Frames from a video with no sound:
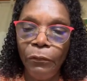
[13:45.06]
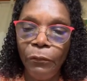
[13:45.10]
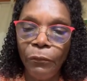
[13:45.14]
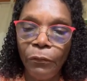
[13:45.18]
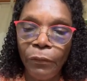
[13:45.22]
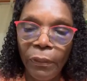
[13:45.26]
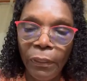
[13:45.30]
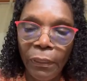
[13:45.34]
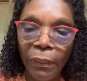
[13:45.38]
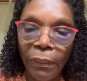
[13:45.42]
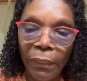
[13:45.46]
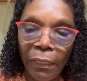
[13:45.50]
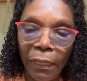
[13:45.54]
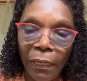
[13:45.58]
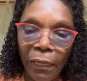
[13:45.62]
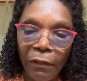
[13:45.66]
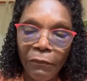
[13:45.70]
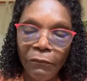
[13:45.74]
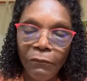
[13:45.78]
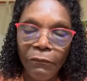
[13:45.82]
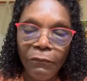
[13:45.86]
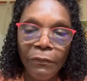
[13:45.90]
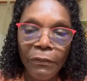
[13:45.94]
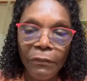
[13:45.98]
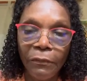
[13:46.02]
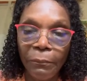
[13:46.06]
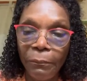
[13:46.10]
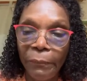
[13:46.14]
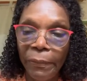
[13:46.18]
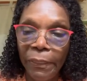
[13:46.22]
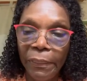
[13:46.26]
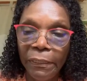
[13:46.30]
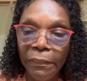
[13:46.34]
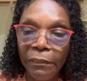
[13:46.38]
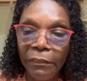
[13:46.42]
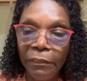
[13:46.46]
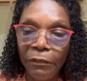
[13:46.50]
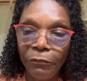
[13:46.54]
there are
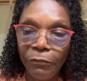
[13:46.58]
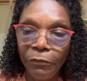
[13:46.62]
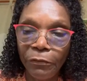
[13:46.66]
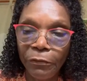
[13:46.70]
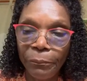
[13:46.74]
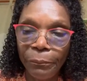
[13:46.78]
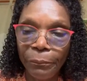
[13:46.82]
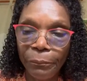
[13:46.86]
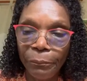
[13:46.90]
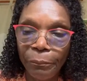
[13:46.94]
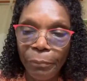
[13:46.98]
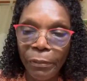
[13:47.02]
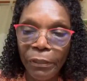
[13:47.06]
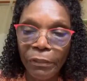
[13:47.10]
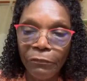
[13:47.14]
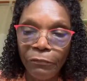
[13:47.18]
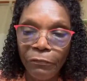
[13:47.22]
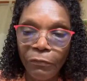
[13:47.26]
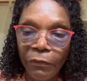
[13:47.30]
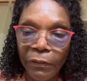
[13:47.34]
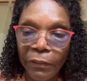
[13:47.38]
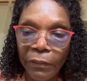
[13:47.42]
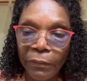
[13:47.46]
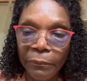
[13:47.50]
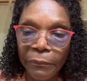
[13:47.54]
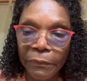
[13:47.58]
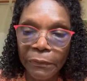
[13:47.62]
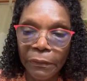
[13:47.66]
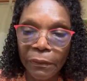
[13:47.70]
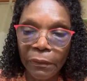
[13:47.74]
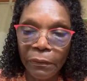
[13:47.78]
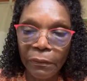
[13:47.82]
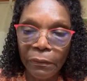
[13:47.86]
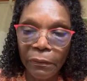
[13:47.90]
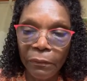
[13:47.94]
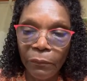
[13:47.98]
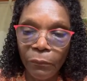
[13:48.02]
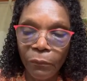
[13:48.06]
many different pig farms
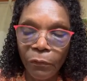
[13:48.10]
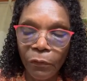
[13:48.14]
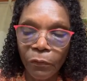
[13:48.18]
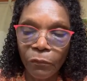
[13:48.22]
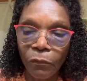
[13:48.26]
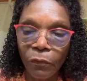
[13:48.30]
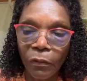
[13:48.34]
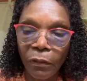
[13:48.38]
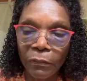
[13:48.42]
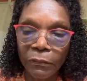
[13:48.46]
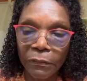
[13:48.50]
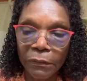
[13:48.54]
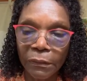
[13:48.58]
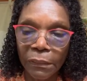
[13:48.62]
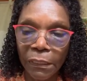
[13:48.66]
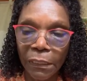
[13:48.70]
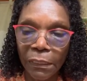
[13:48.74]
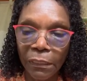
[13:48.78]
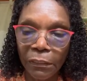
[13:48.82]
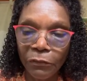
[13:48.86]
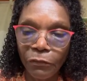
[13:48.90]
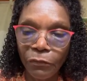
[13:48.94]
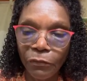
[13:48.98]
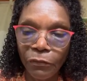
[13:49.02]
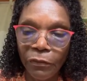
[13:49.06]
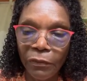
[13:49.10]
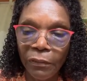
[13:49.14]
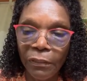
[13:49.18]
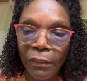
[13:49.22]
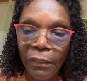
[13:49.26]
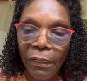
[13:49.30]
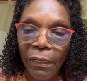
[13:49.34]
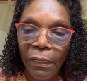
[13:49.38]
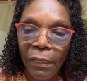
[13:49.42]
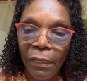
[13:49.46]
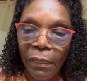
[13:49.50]
that are across the country.